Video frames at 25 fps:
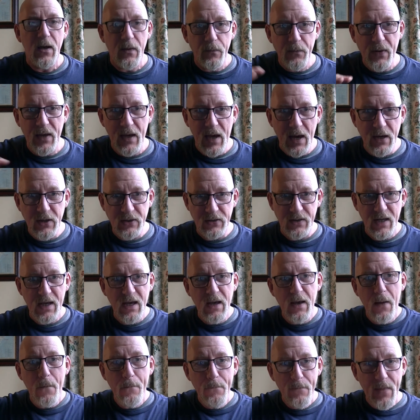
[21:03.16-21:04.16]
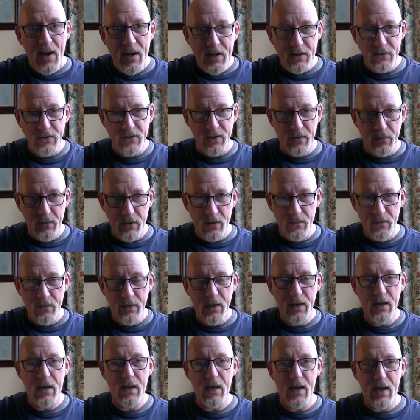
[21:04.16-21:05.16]
PhD maximum
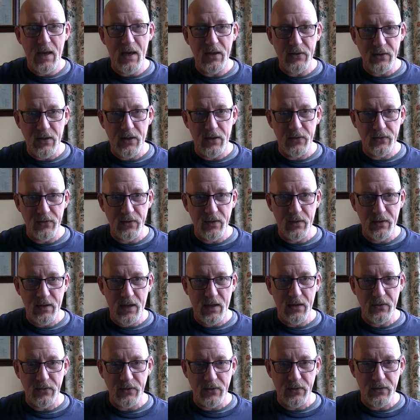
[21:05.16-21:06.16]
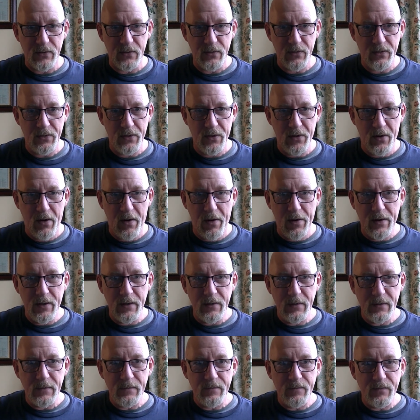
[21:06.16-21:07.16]
is 100,000.
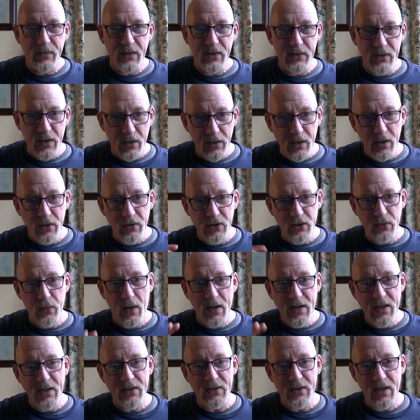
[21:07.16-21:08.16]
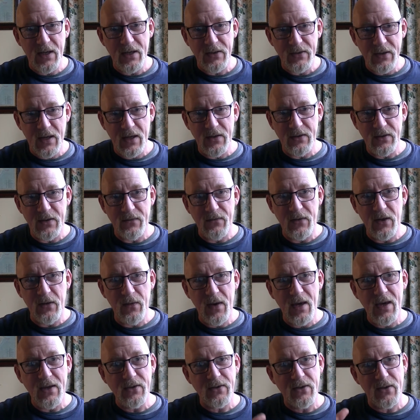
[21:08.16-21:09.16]
So those 26
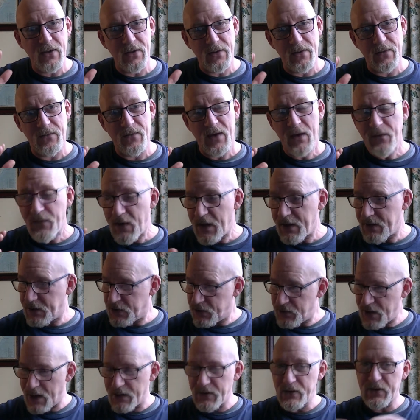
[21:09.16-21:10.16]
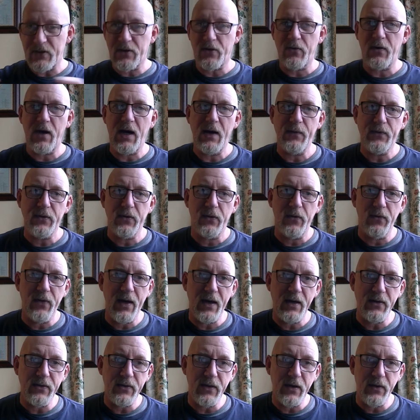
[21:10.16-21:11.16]
interviewees could have, if I transcribed all
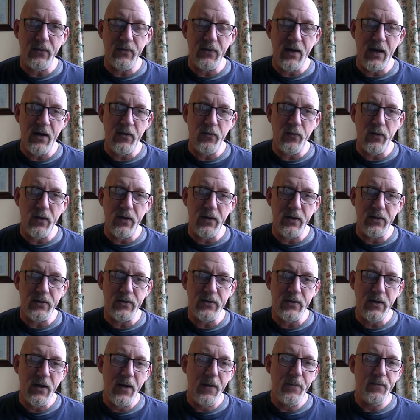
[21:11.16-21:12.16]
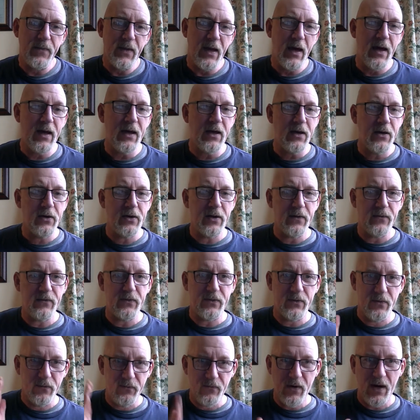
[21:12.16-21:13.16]
their words, I could have
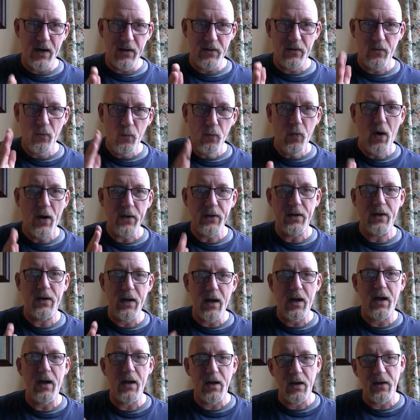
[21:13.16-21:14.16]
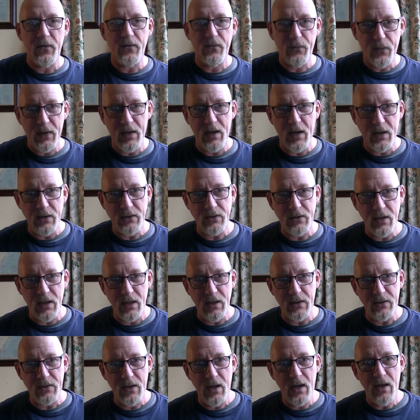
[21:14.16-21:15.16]
written 1.5
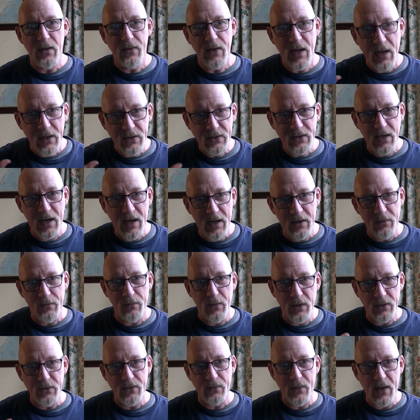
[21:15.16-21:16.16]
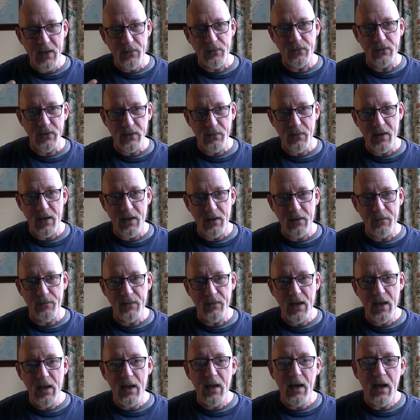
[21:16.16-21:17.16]
PhDs. That's how much people speak.
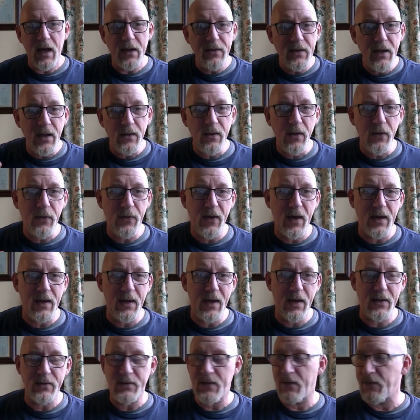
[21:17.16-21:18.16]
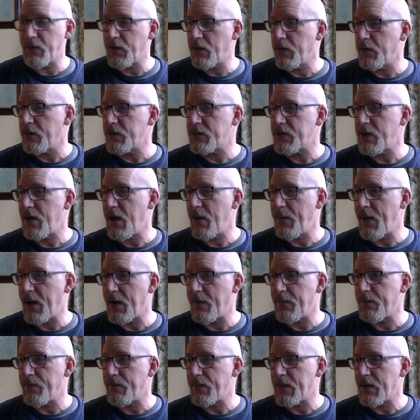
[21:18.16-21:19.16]
And the other thing is, of course,
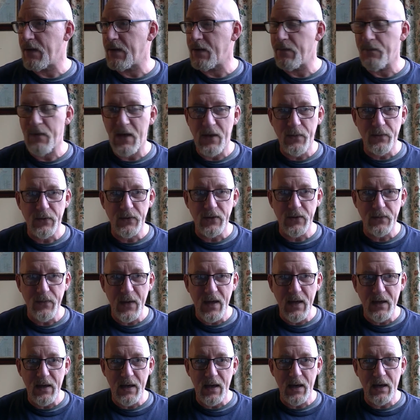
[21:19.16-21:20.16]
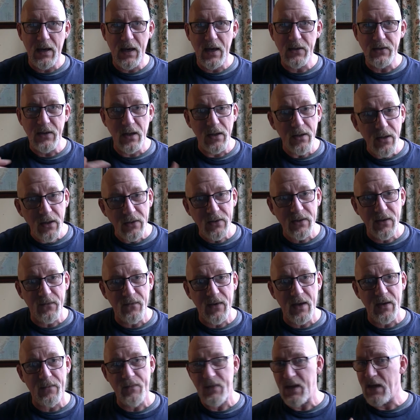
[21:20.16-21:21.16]
about people speaking, is a lot of
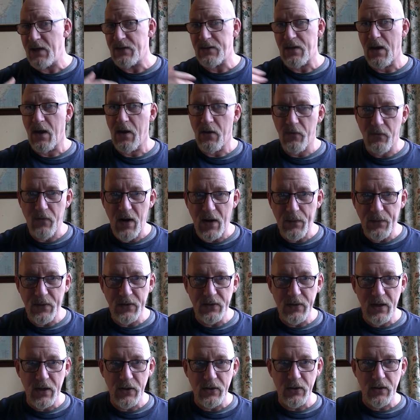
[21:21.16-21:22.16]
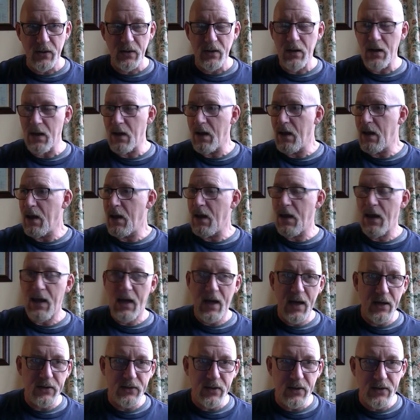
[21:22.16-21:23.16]
it is repetition,
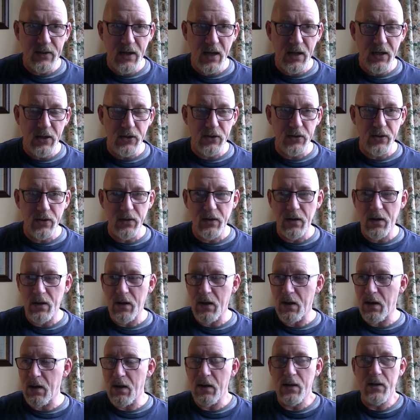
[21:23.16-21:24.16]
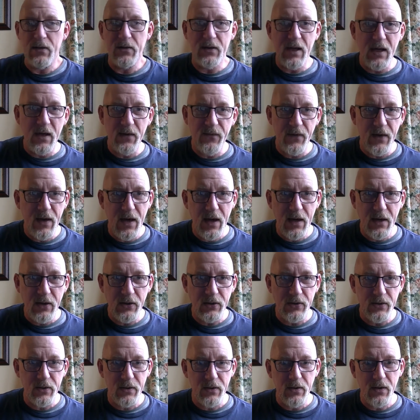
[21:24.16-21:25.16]
hesitation,
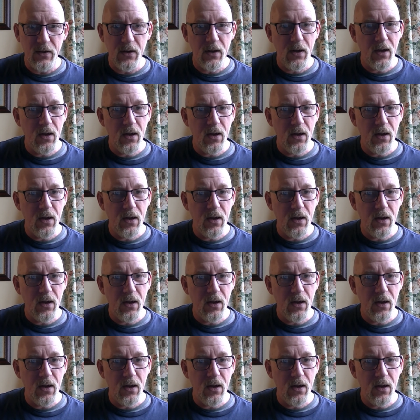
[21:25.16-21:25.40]
deviation.